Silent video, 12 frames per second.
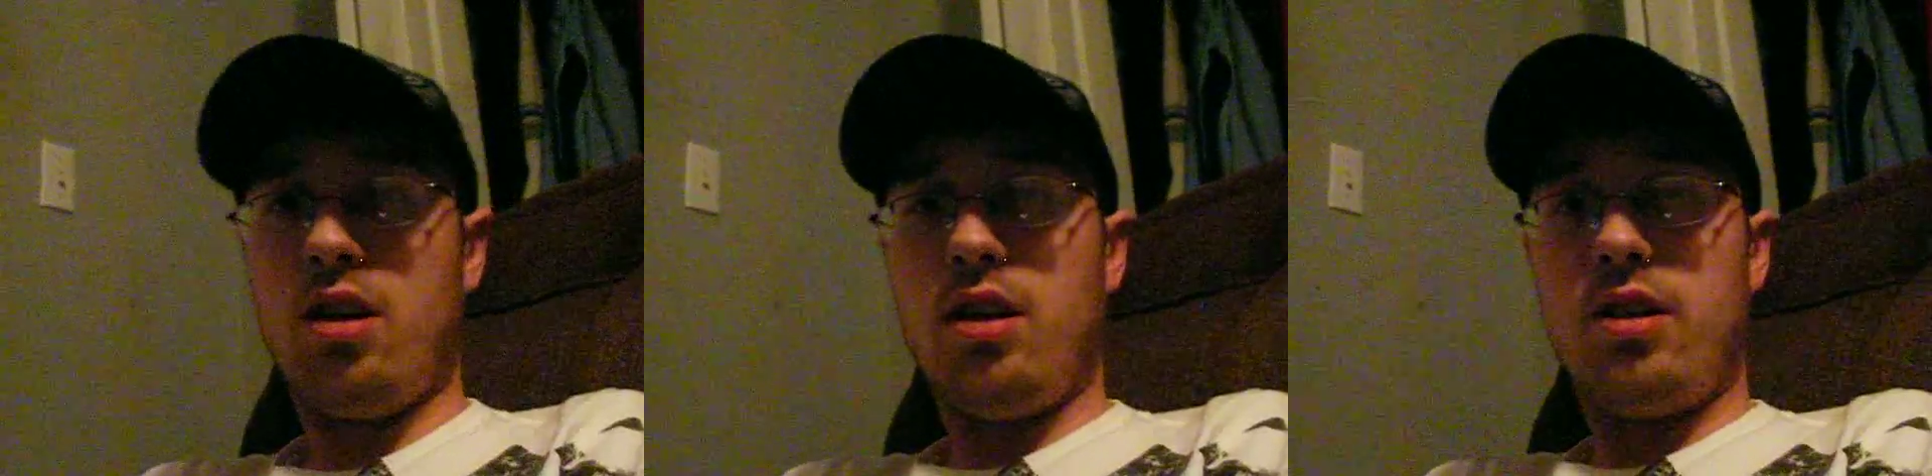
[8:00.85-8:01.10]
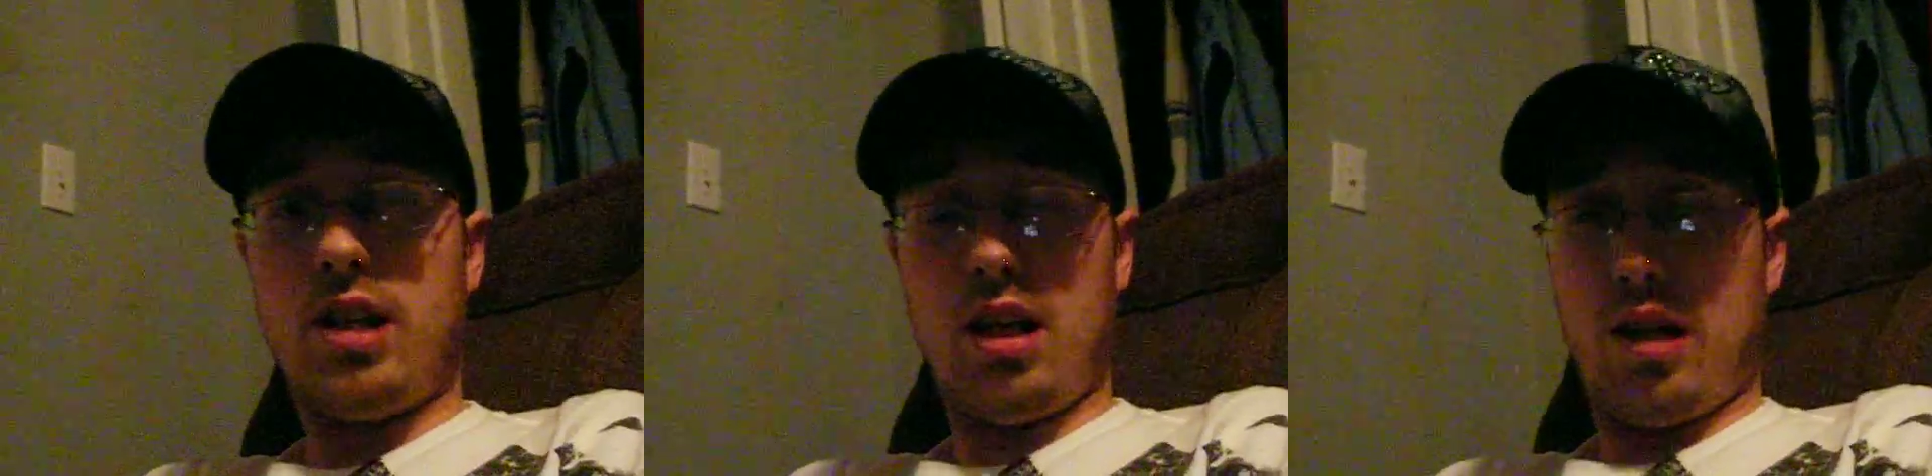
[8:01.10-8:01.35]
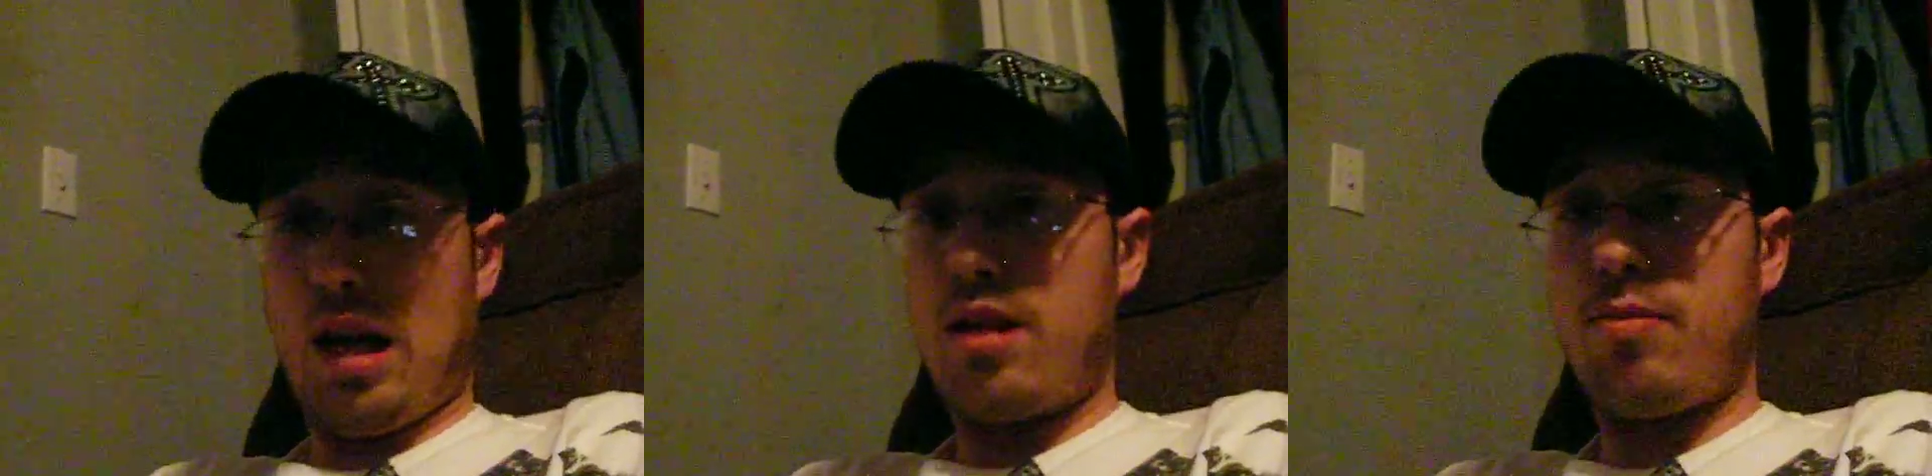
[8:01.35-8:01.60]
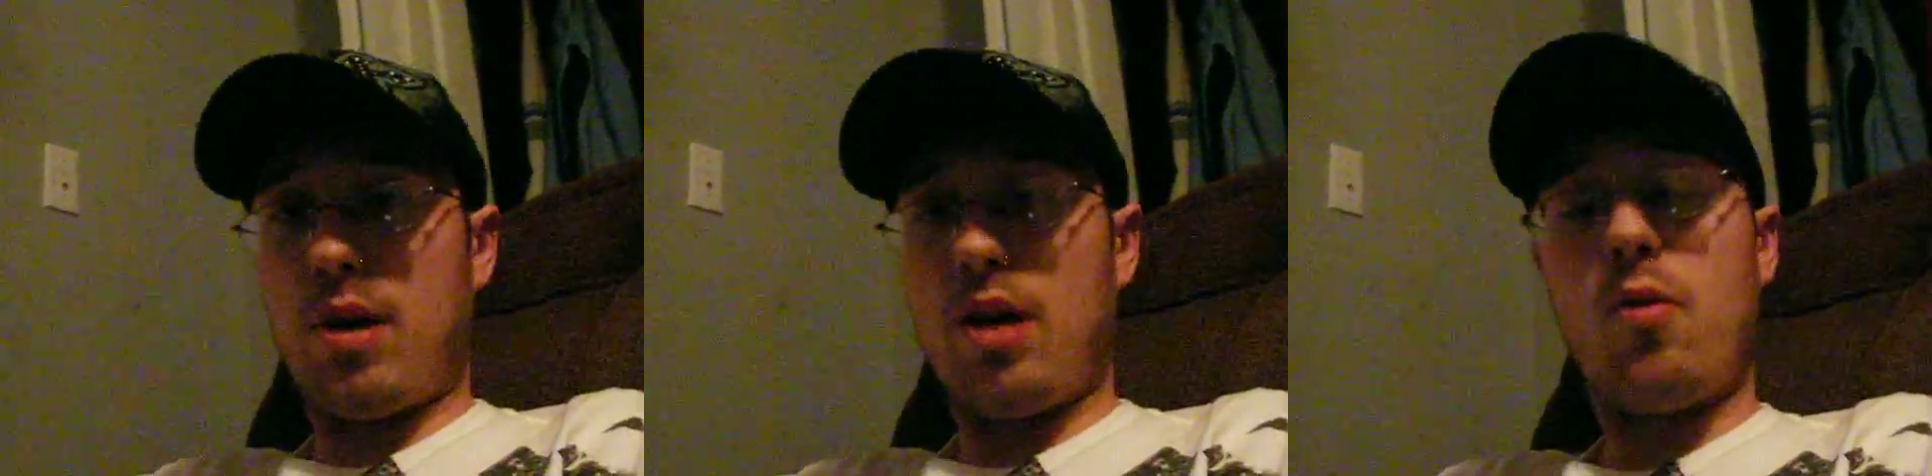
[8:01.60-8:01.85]
town if
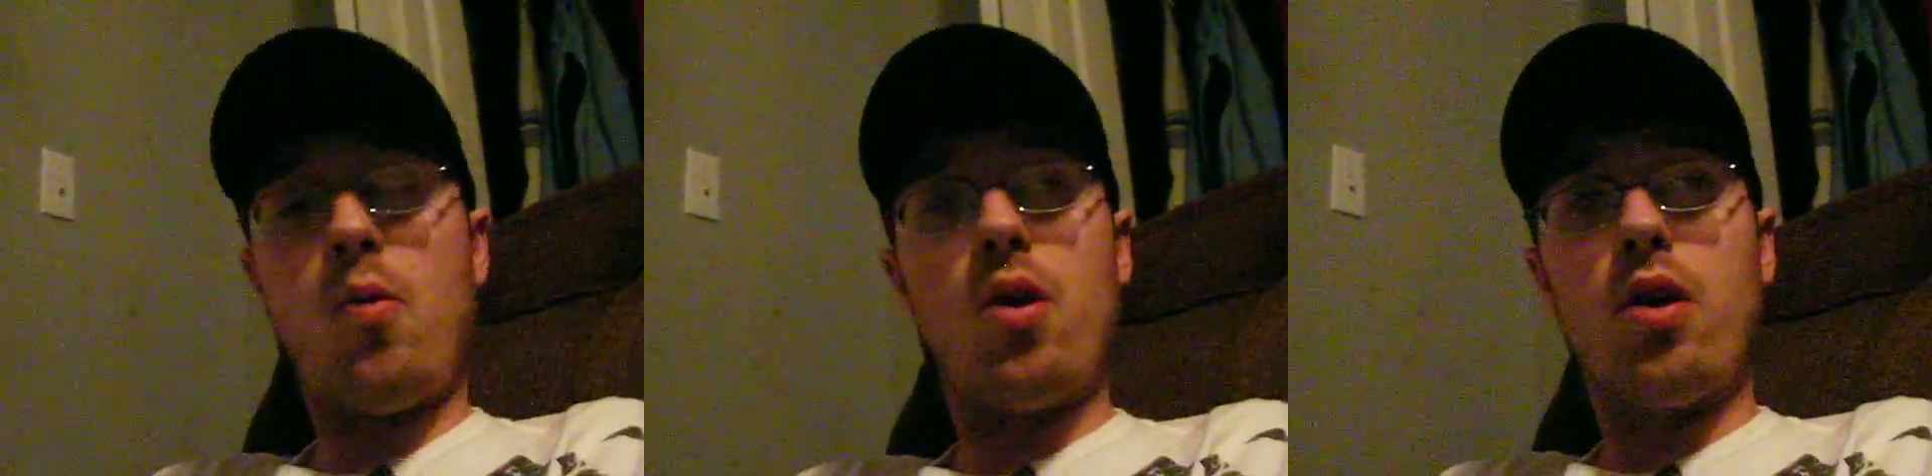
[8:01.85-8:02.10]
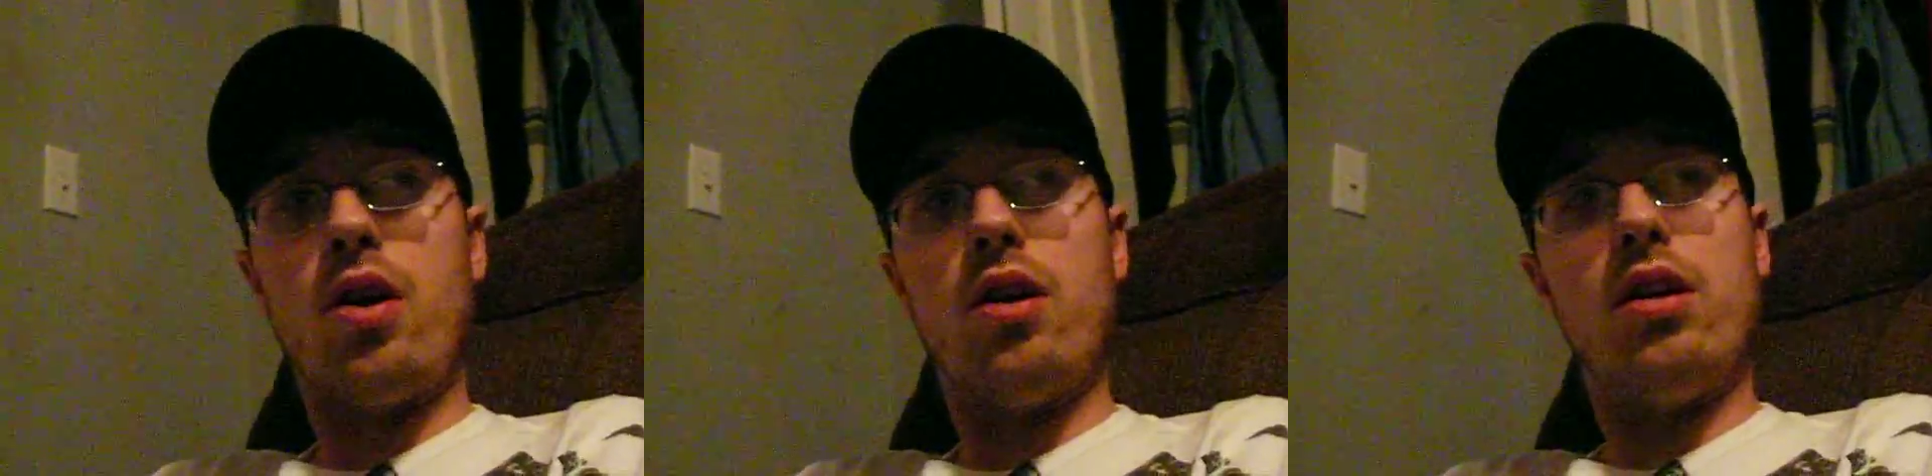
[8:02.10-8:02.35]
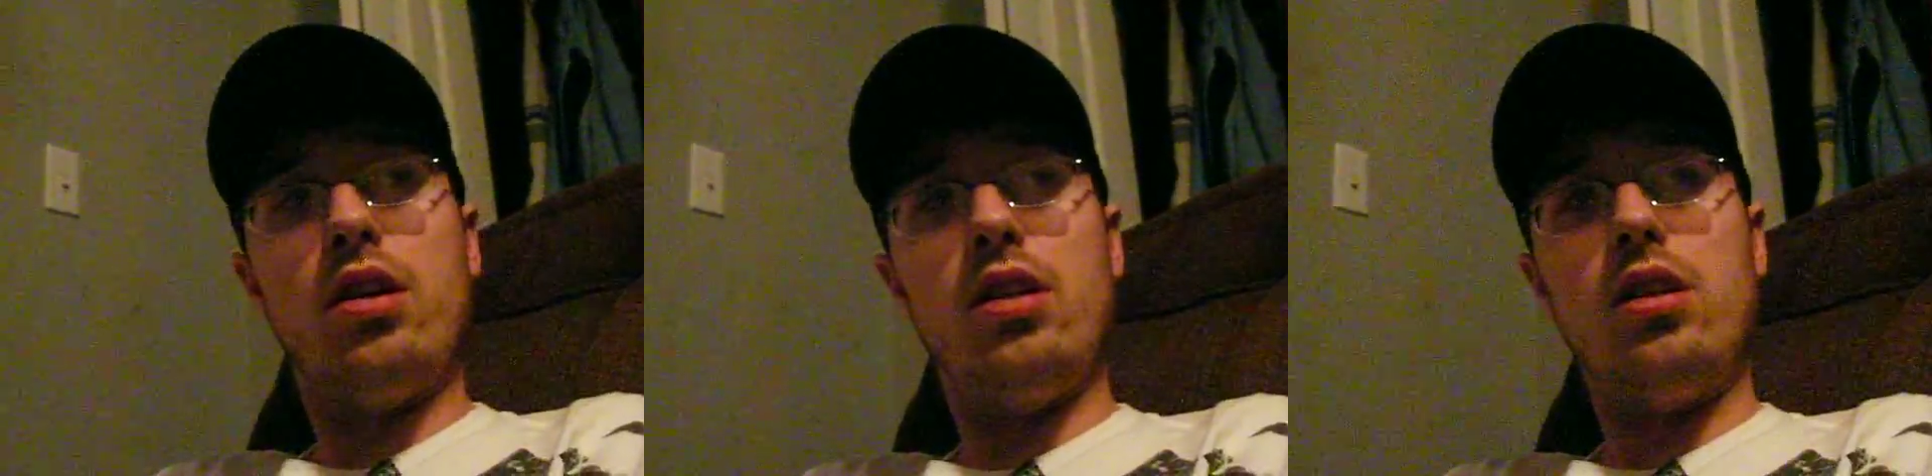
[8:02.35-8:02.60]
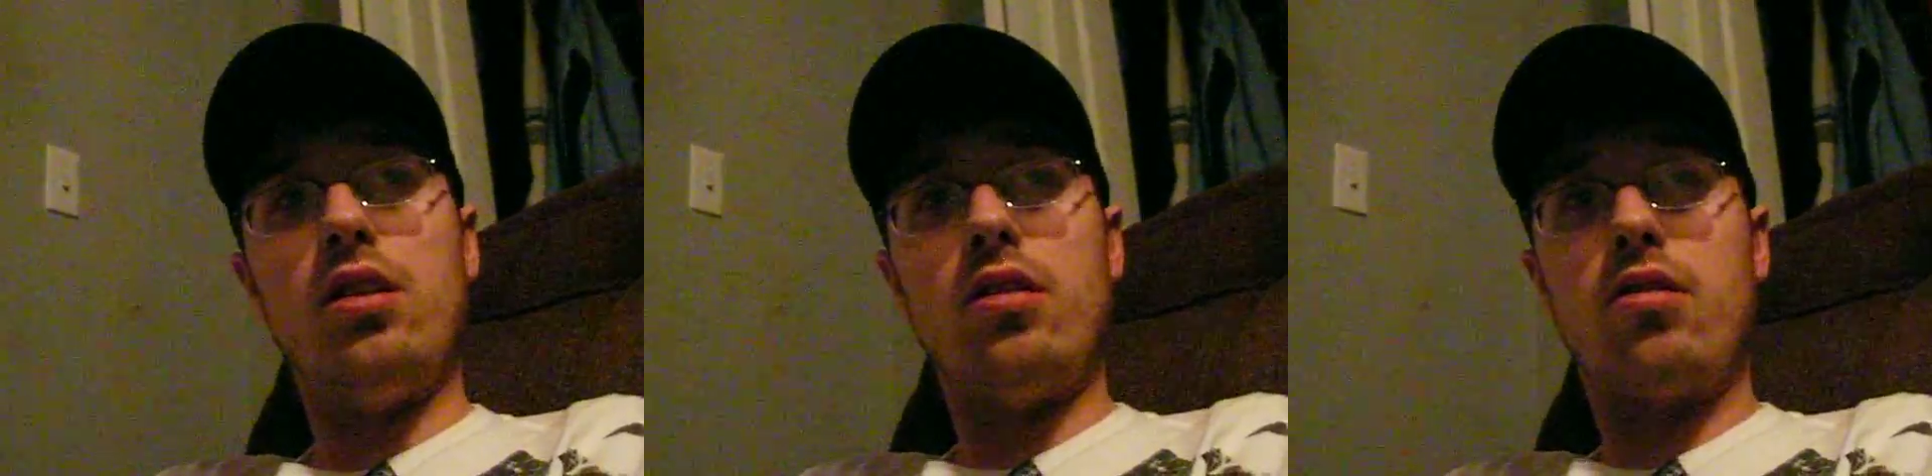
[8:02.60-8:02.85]
I where
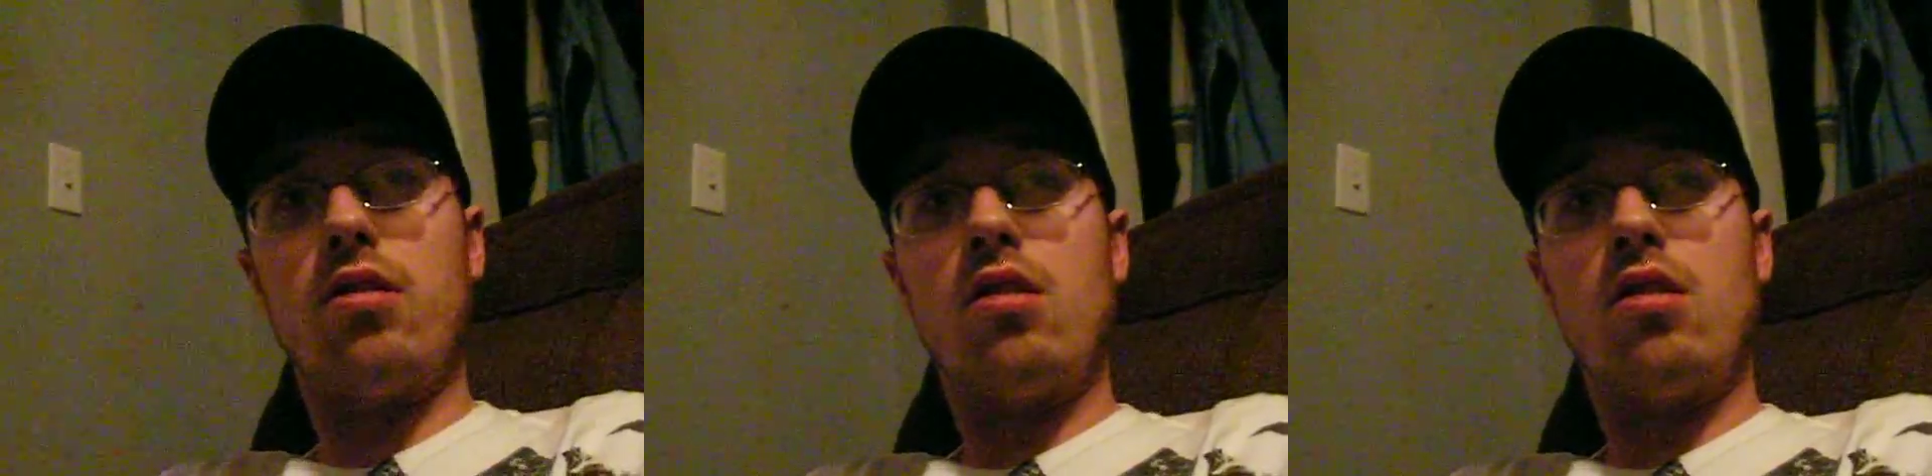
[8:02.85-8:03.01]
it is.